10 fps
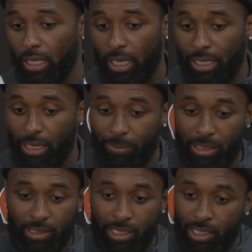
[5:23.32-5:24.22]
Yeah, I
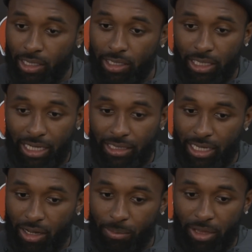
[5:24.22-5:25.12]
mean, again, I
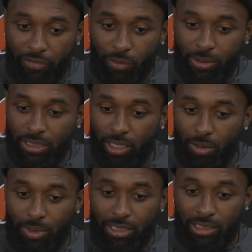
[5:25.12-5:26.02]
think our main focus
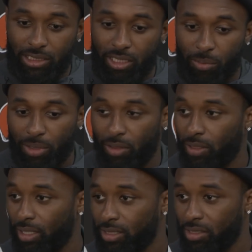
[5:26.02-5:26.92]
always is going to be
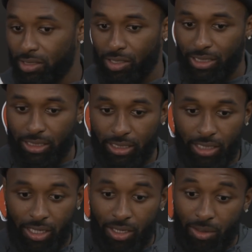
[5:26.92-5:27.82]
on us. You know, I think
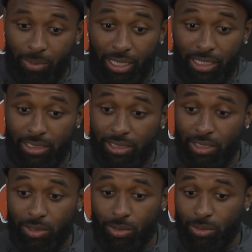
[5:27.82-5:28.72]
we got to
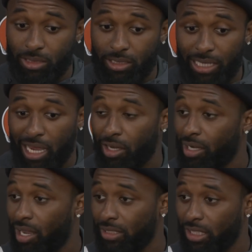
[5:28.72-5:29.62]
continue to not
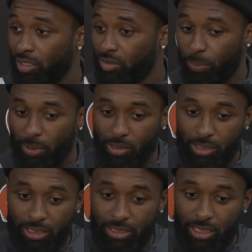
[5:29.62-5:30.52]
hurt ourselves with
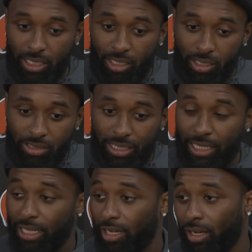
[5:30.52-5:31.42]
penalties, stay
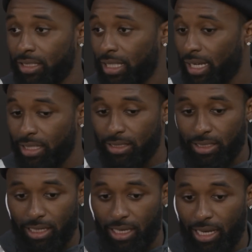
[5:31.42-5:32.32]
ahead of the chains,
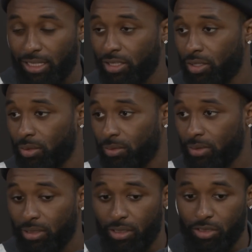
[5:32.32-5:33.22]
and execute,
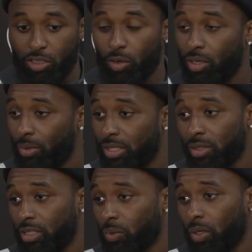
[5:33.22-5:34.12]
you know, scoring the red
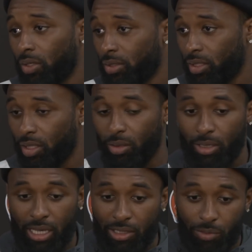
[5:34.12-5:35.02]
zone as well. You know,
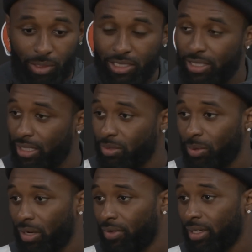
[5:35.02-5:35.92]
3-6,
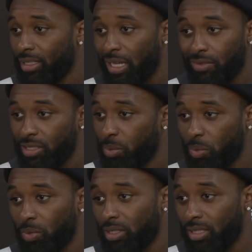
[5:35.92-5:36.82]
whatever it is. Obviously, we
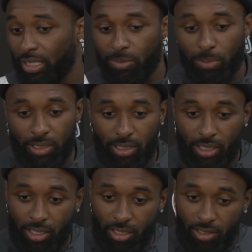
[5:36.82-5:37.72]
want six, but,
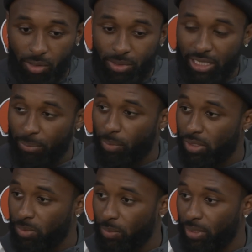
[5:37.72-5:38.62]
you know, we take
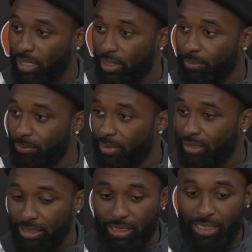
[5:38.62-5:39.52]
points when we can get them. I
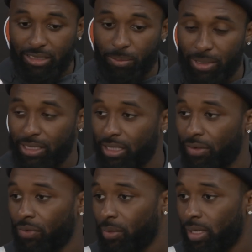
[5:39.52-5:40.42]
think that that's the biggest
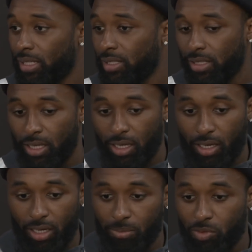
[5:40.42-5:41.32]
thing for us
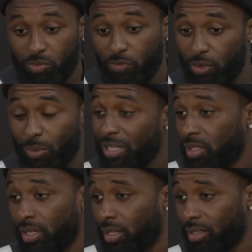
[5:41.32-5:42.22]
for the
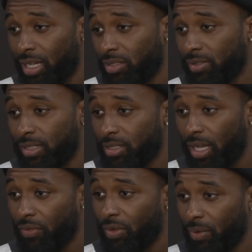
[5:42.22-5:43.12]
rest of the year, not just this
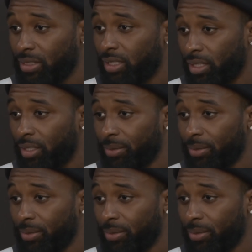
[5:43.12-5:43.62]
game, for the rest of the year.